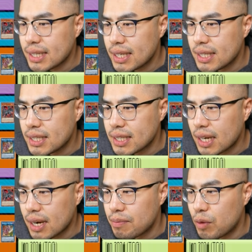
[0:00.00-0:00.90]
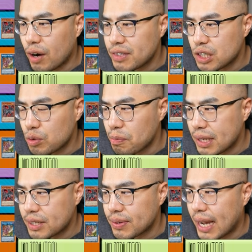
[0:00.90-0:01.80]
is, obviously we're
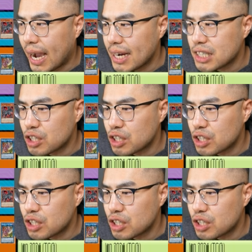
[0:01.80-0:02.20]
playing 3 Ash,